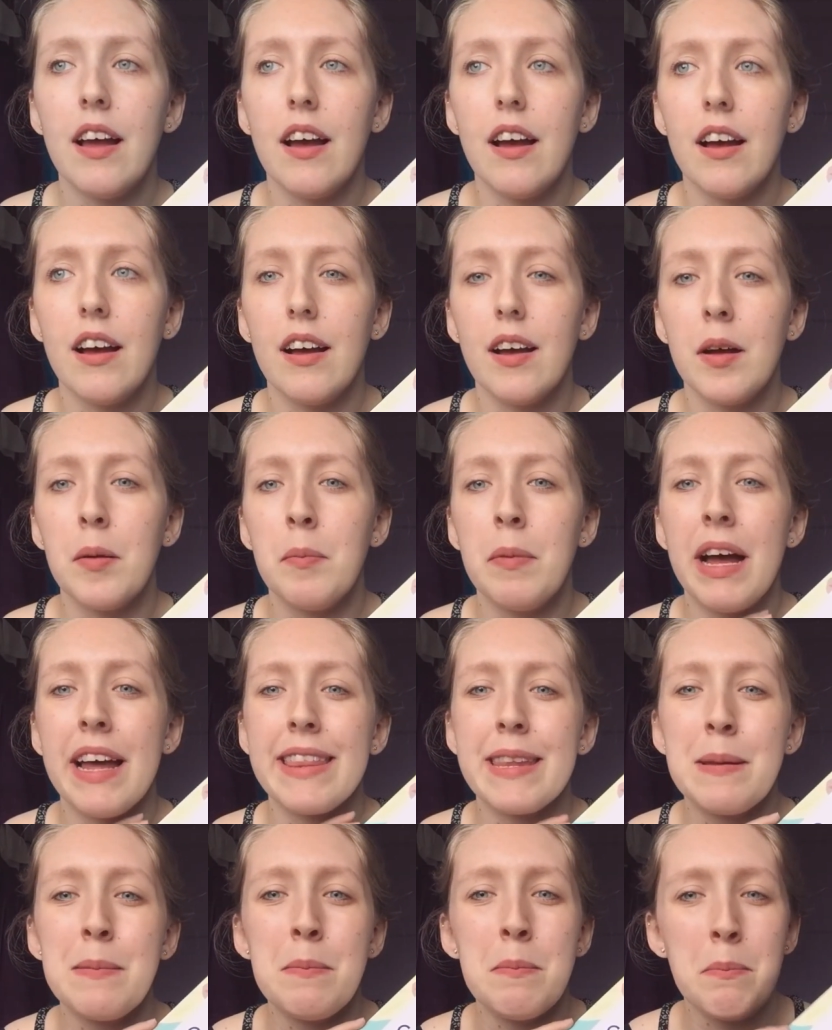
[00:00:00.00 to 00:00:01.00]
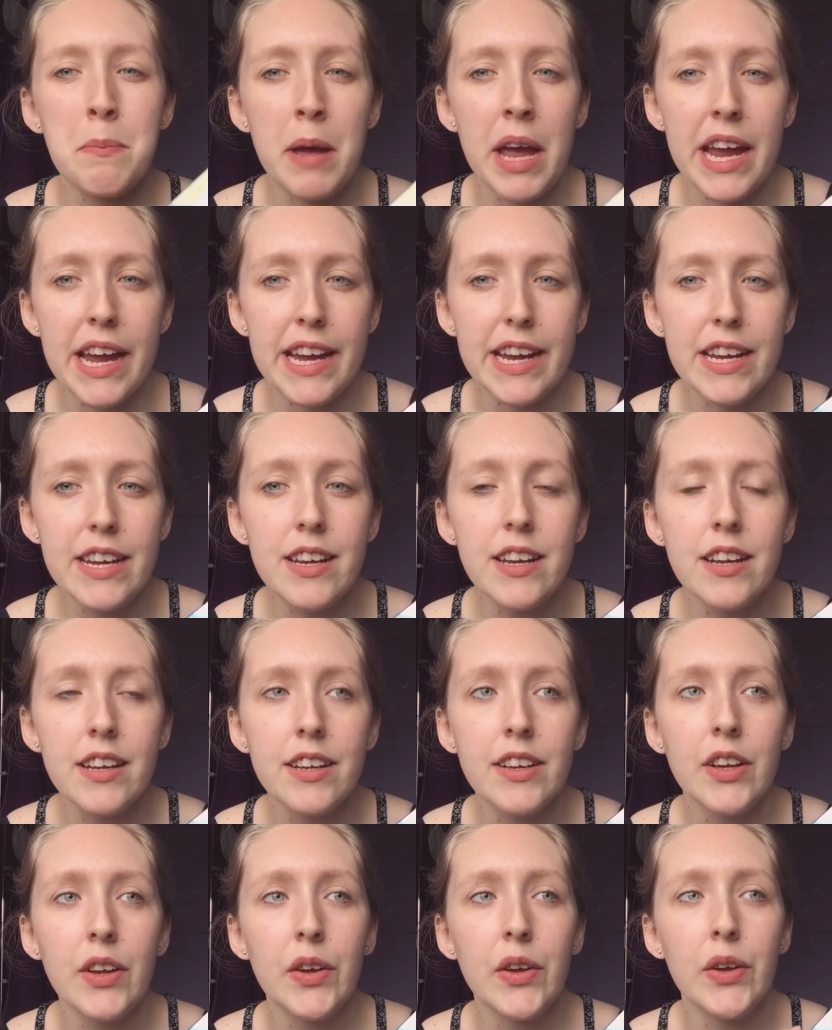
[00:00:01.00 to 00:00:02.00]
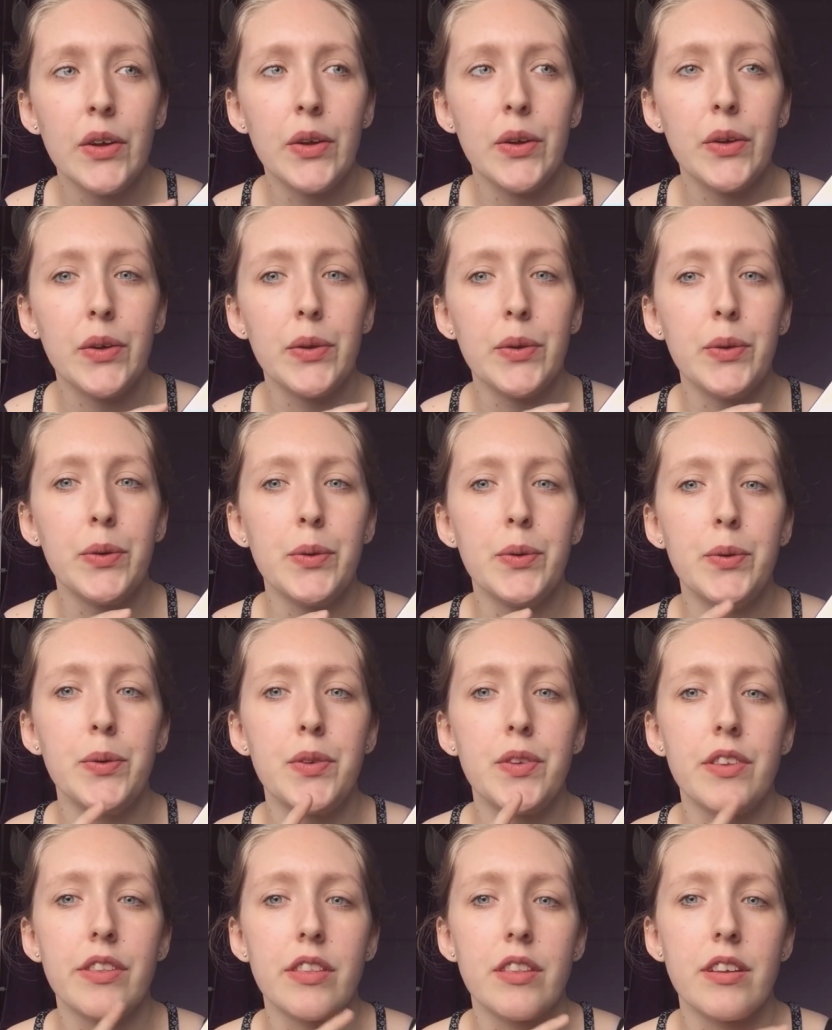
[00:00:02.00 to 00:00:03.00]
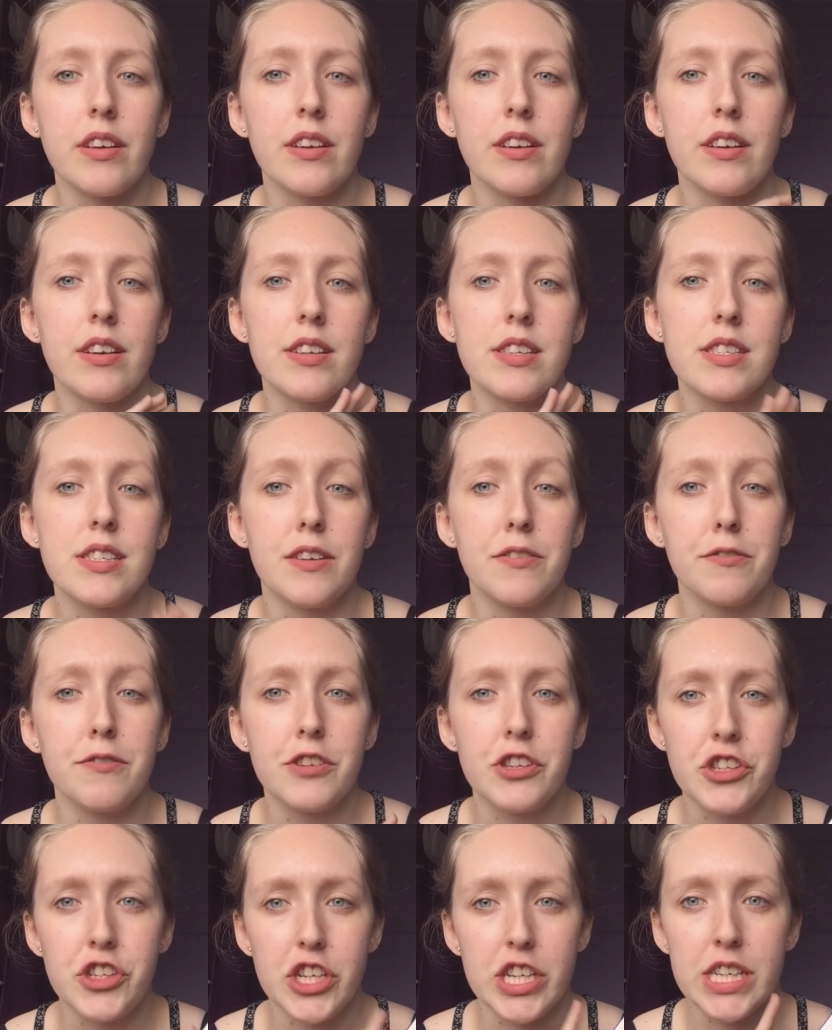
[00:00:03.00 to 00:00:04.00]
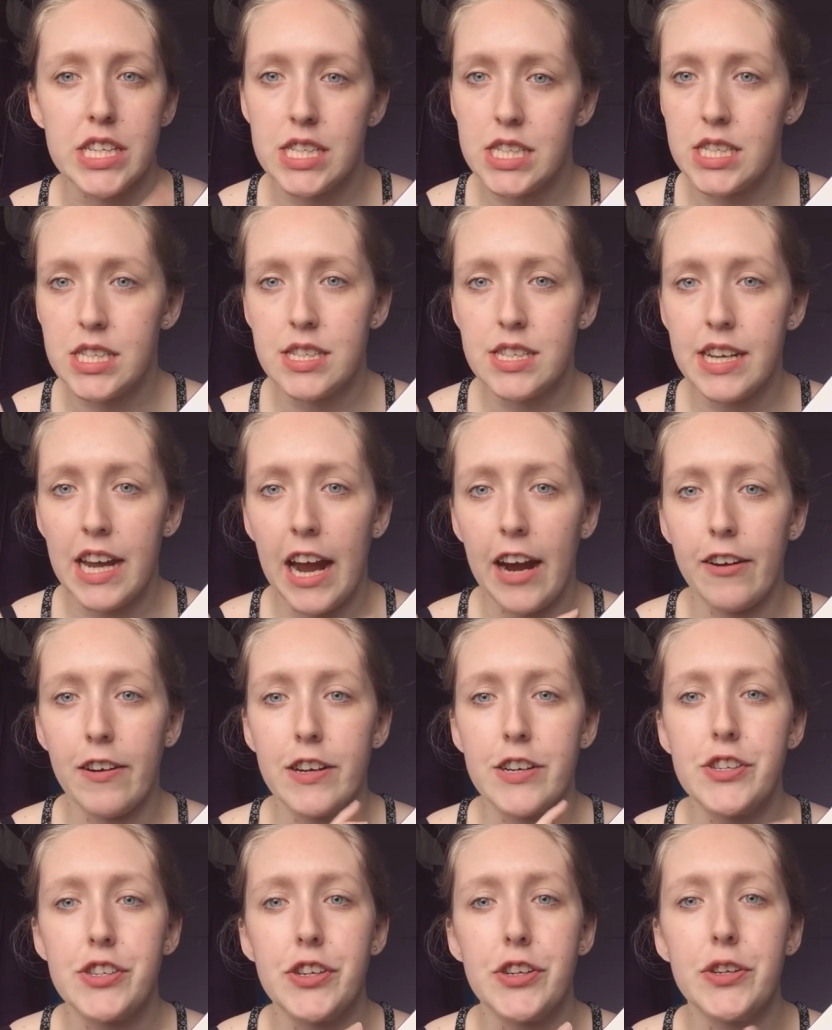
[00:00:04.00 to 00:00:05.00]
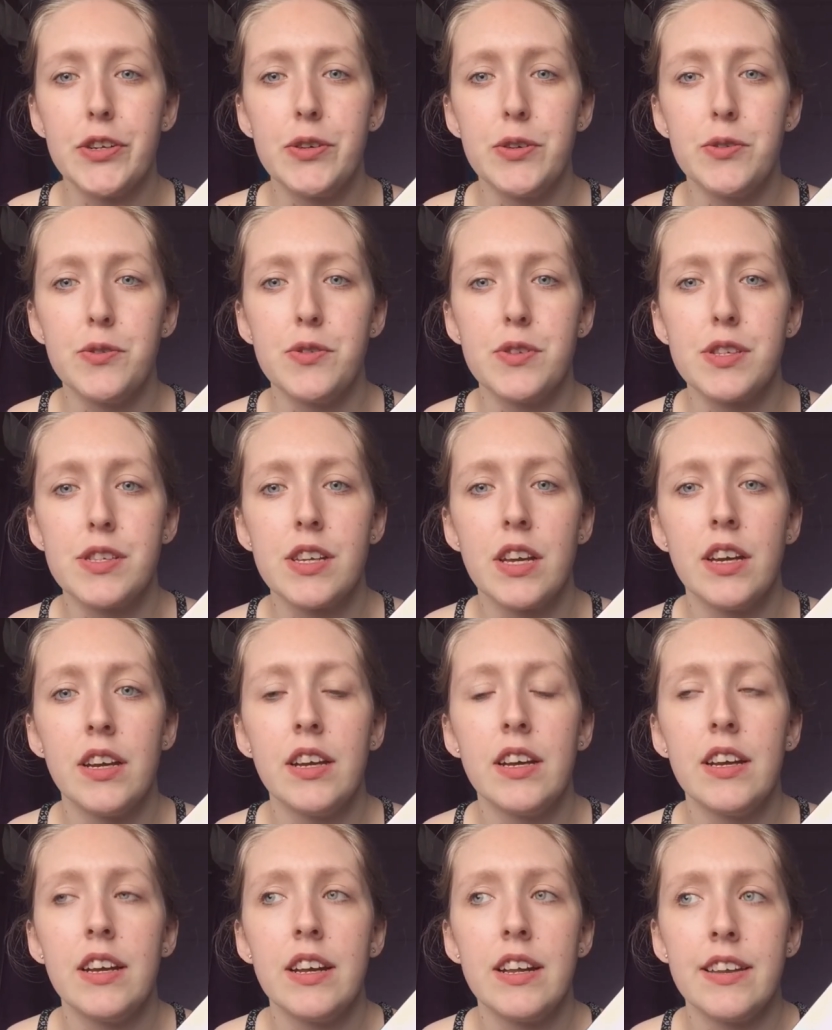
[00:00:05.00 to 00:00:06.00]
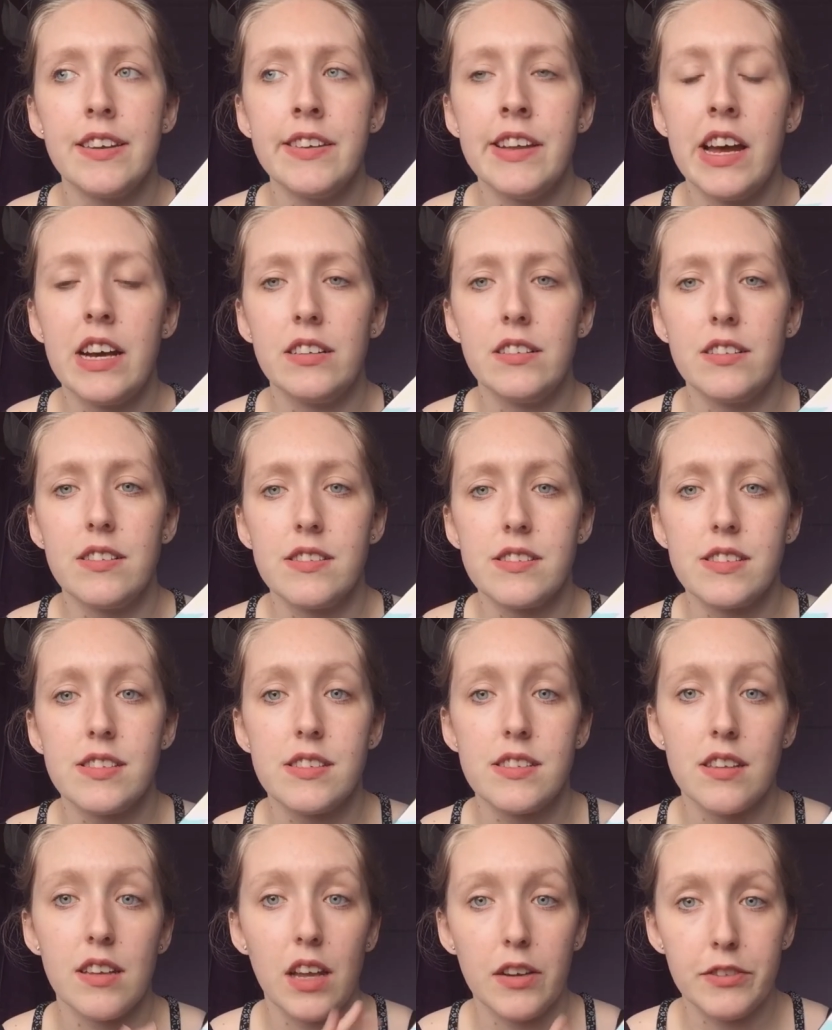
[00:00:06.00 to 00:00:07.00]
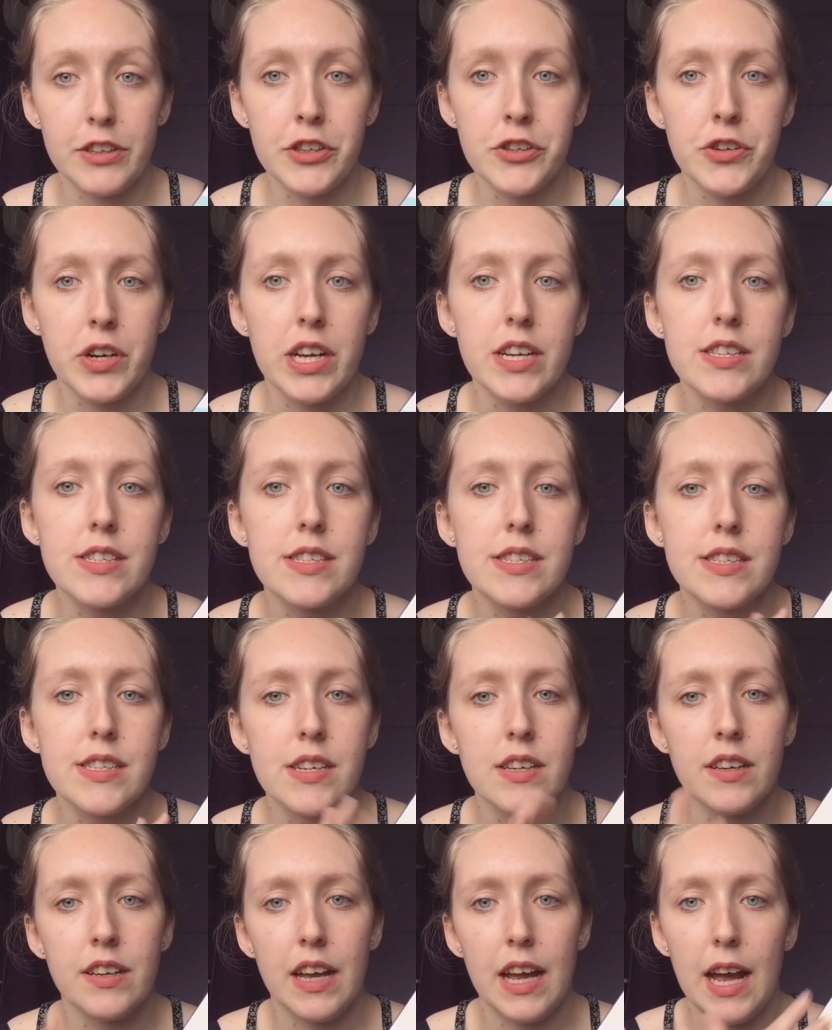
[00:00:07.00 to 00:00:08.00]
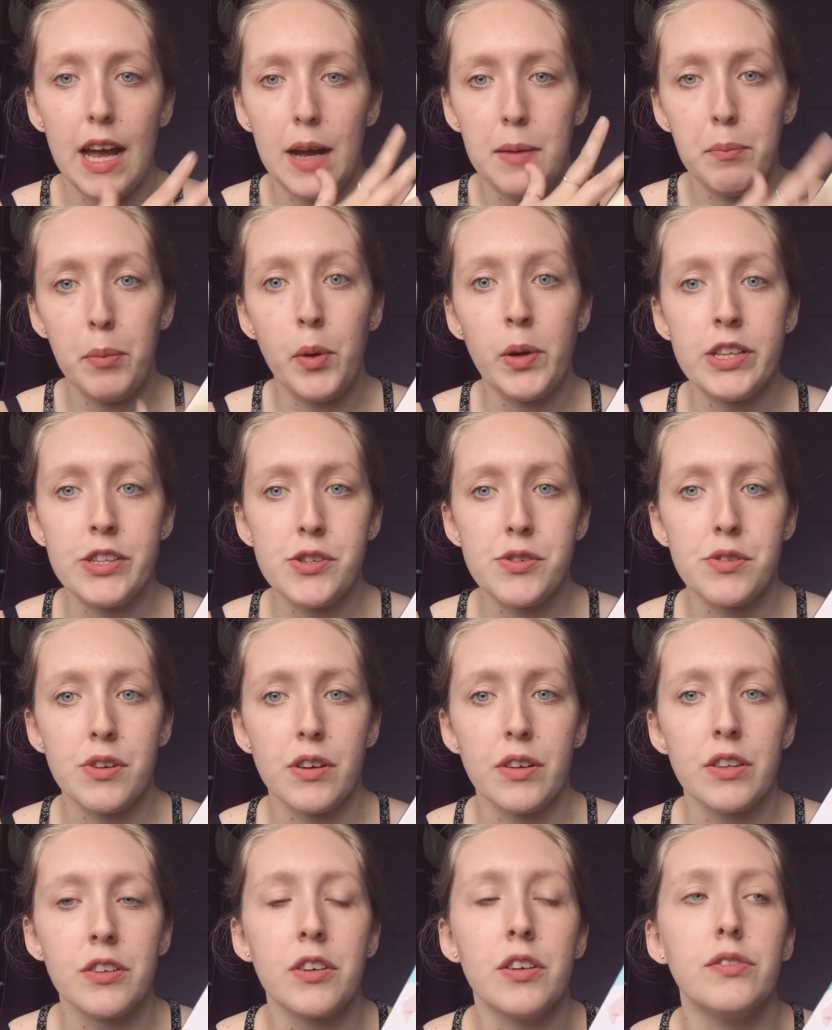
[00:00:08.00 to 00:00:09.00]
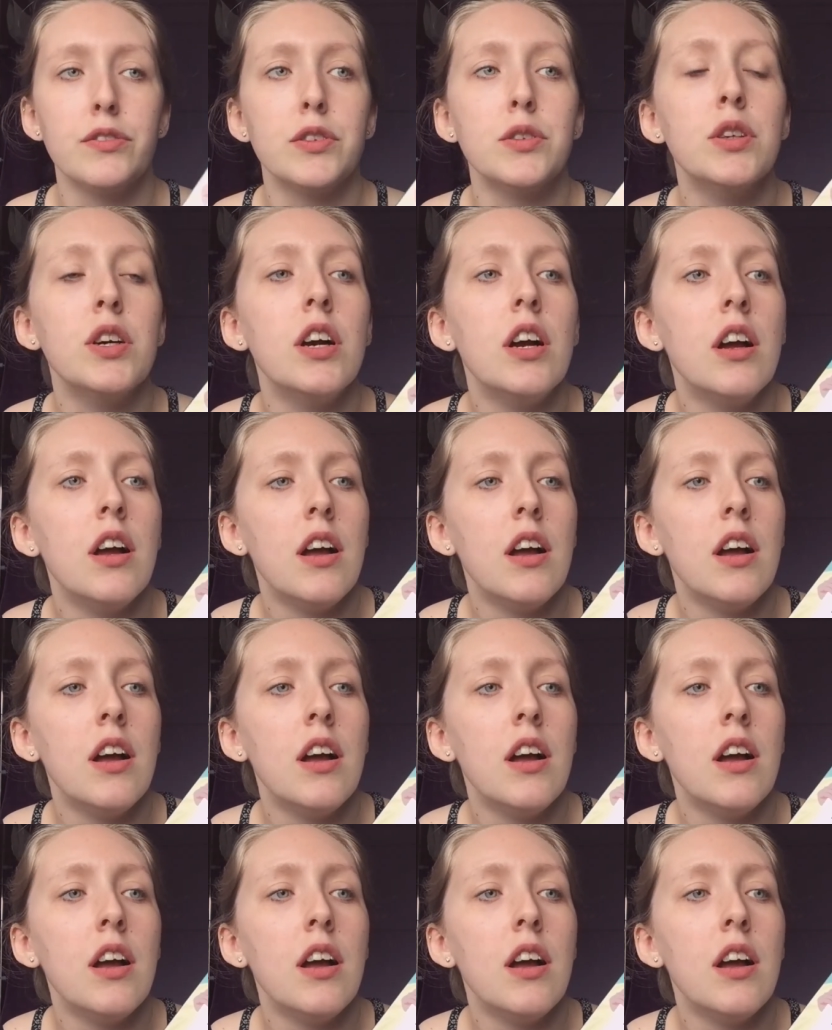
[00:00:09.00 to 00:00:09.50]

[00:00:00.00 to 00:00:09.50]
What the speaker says: And then May, who's the suffragist character, who's Nell's love interest at points throughout the novel,